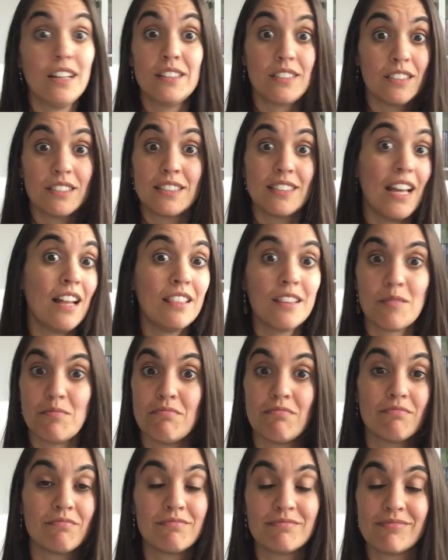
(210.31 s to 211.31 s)
just tell
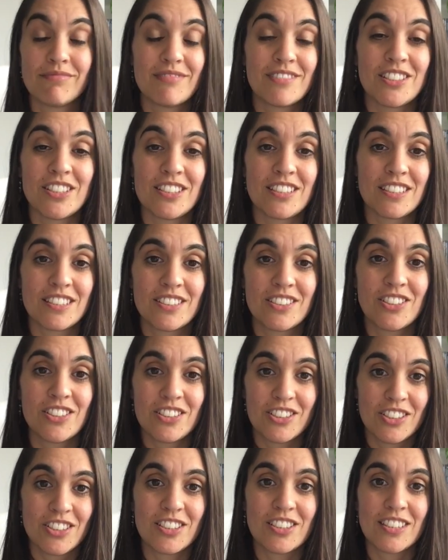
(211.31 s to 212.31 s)
them.
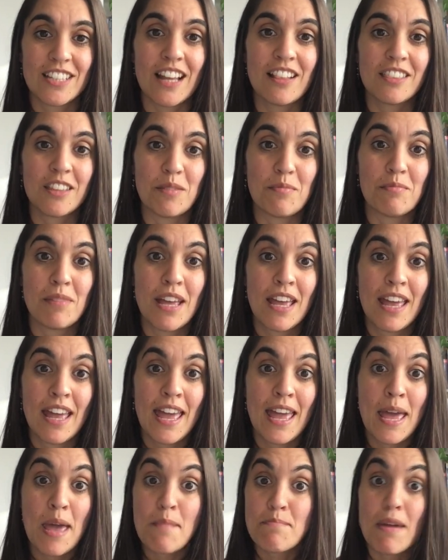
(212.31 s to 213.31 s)
Just tell them.
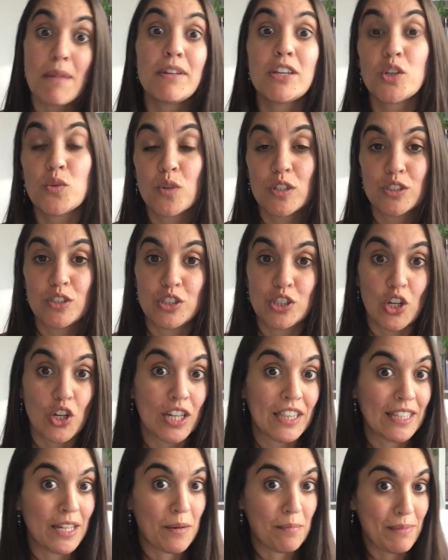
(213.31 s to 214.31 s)
Maybe you want to talk
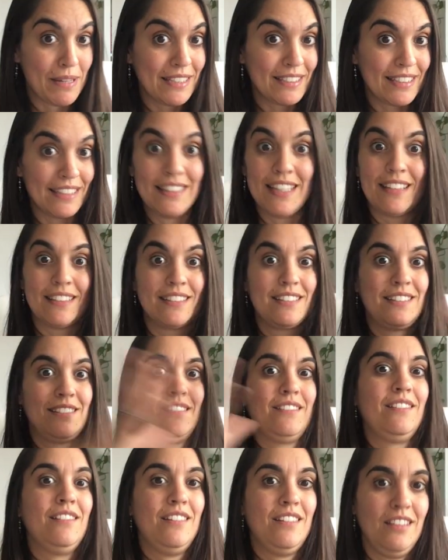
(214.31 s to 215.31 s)
and they're busy.
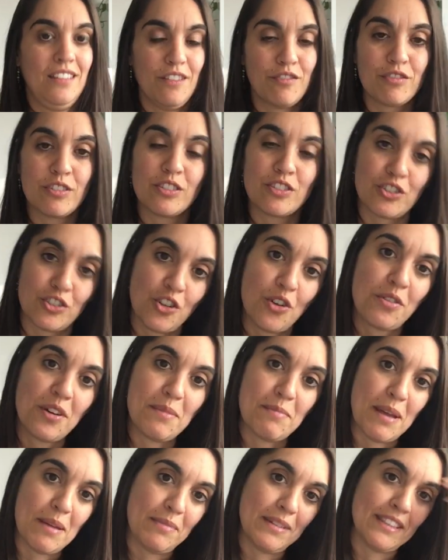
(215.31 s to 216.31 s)
That's a different story.
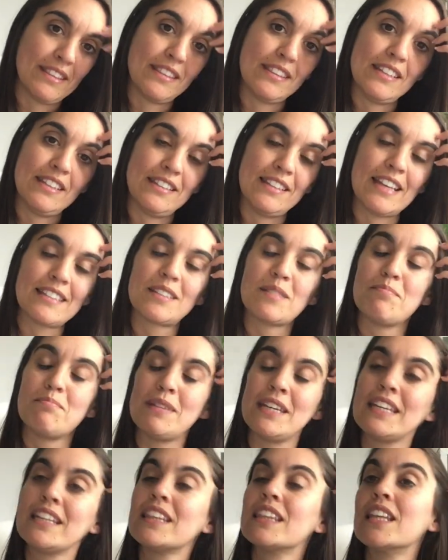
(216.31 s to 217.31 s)
Maybe it doesn't
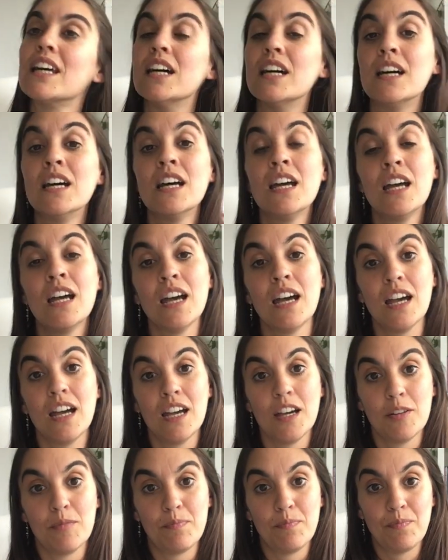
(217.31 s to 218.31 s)
mean that
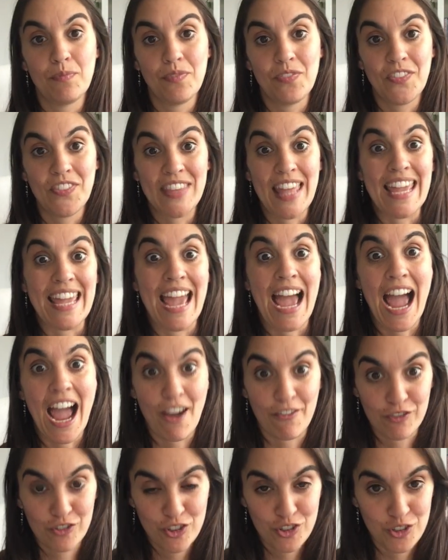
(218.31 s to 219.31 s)
they
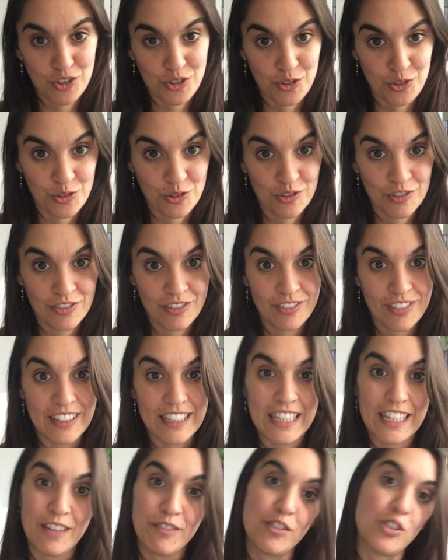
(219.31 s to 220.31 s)
have to
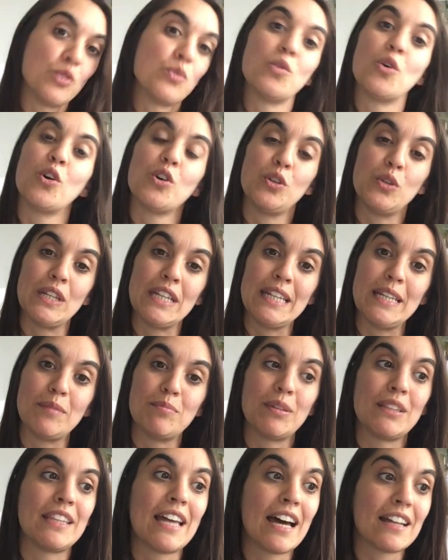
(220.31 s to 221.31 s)
give you what you need,
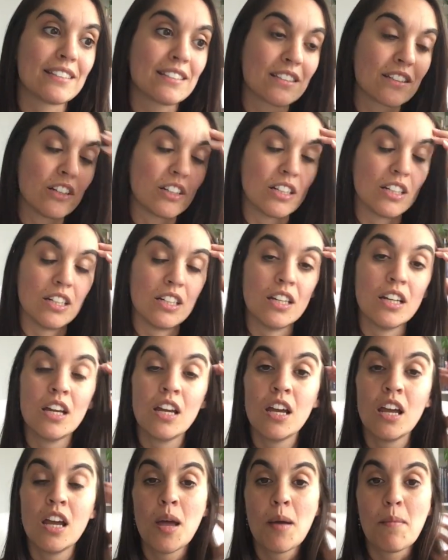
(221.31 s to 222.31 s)
but that's gonna
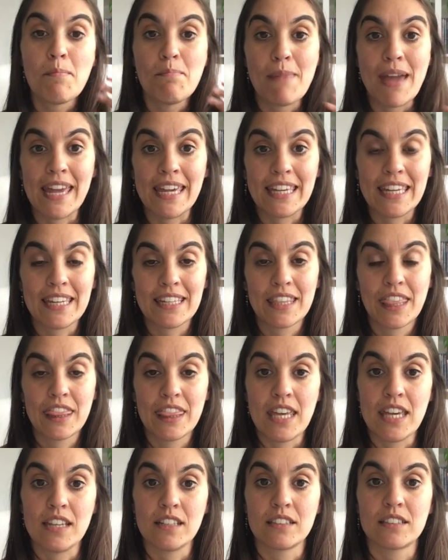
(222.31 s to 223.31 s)
make
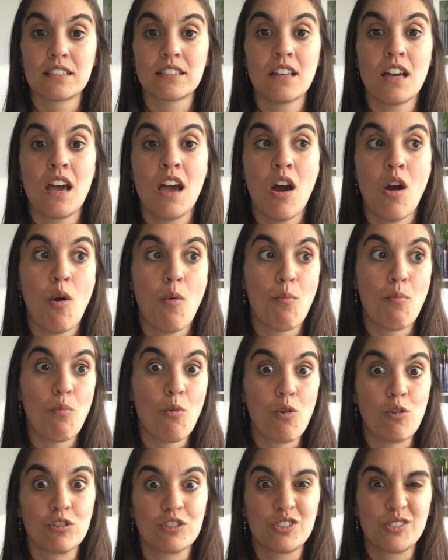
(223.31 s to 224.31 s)
things
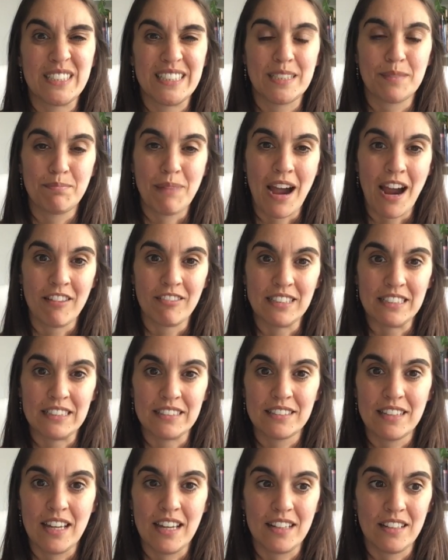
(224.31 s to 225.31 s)
more
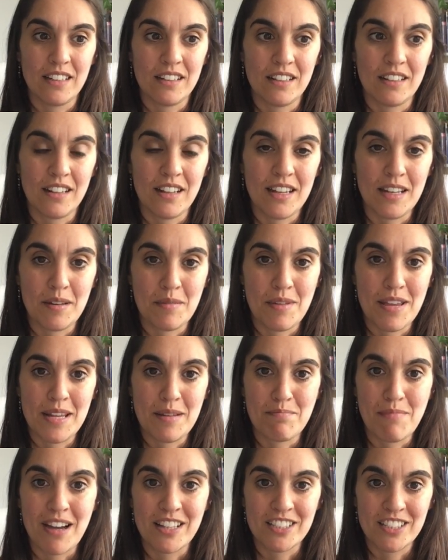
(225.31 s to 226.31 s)
transparent
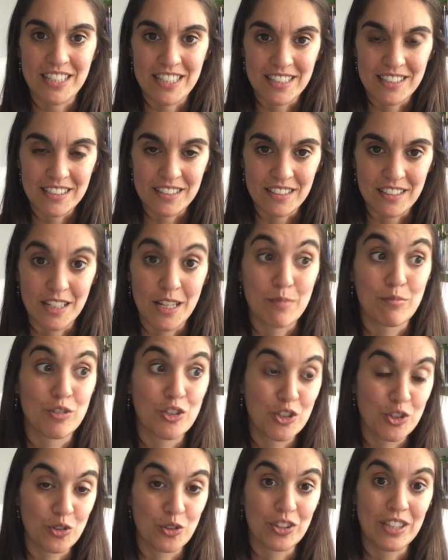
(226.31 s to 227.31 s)
and much easier. And I'm
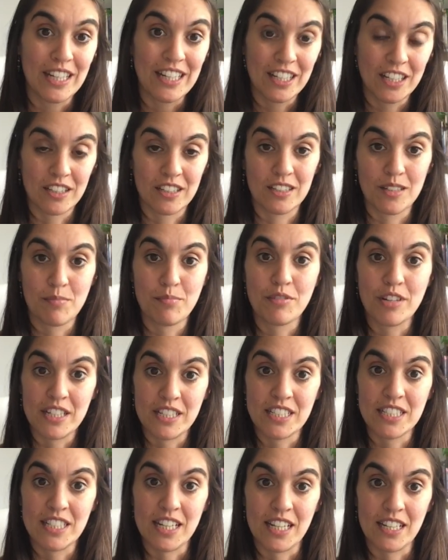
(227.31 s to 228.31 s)
sure they're gonna
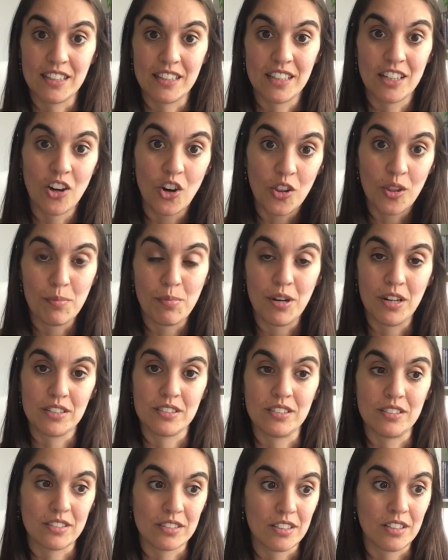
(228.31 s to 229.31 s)
appreciate, the other
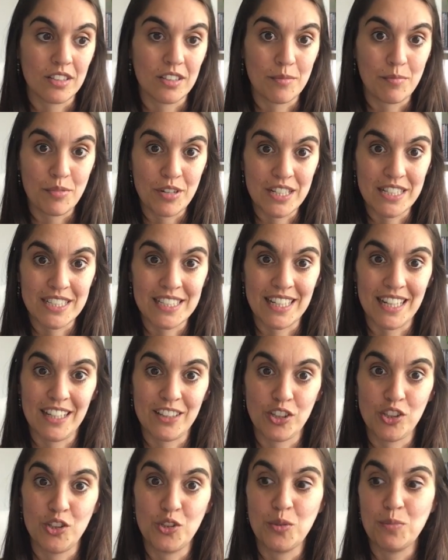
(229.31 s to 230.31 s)
person is gonna
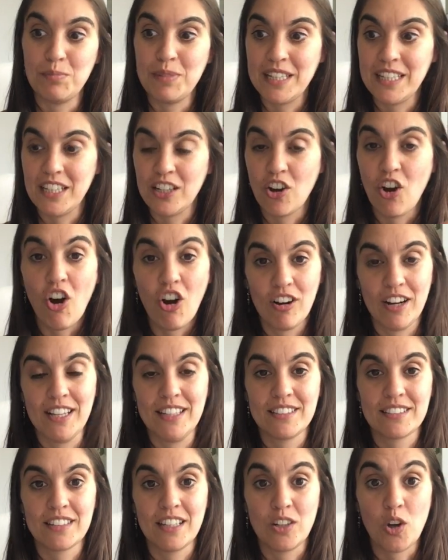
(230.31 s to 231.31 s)
appreciate you being
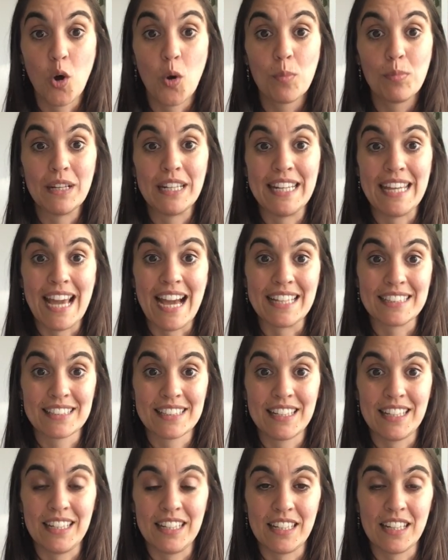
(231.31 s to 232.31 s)
honest and openly
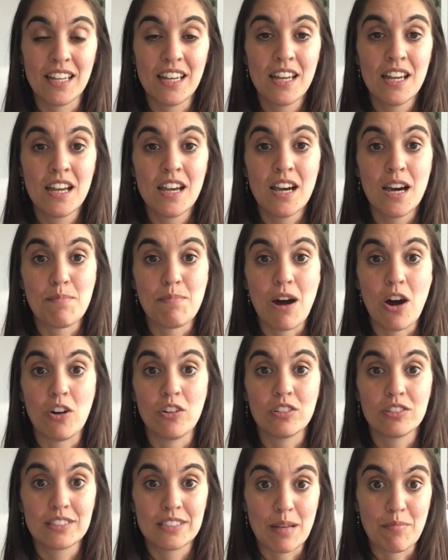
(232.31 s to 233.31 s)
asking
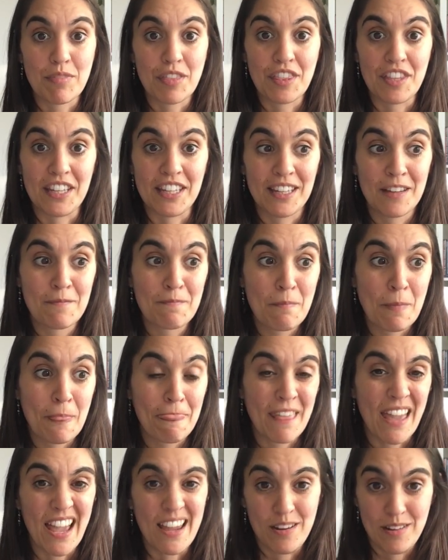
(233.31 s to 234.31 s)
about something.
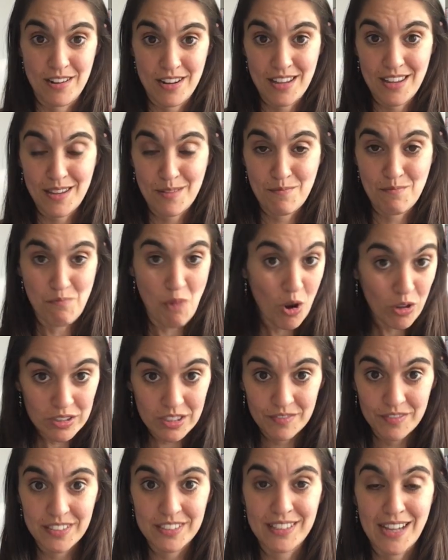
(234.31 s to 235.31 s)
And
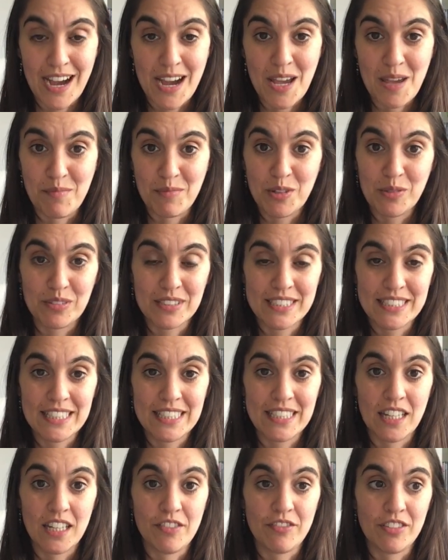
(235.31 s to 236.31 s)
most of the time you will
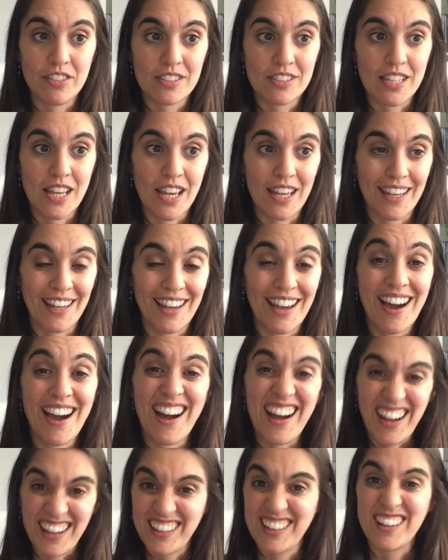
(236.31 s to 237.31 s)
see that if you say,
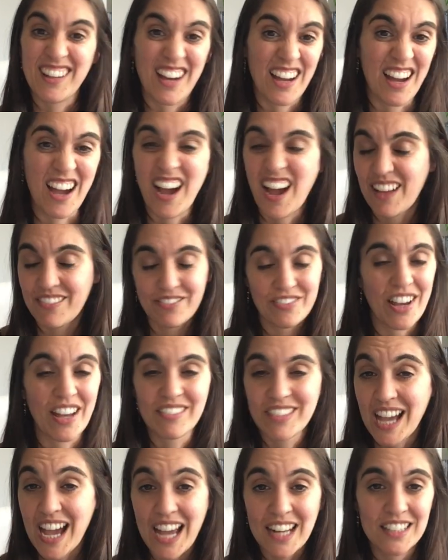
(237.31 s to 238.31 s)

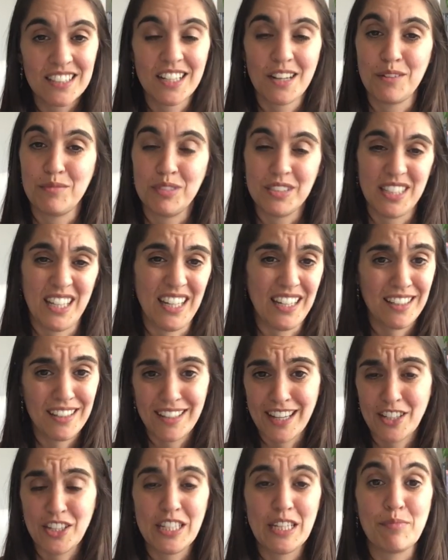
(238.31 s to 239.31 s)
I've had a terrible day,
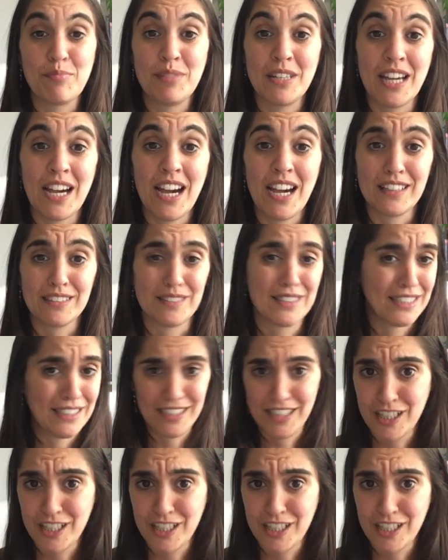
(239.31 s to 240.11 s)
can you give me a hug? They say,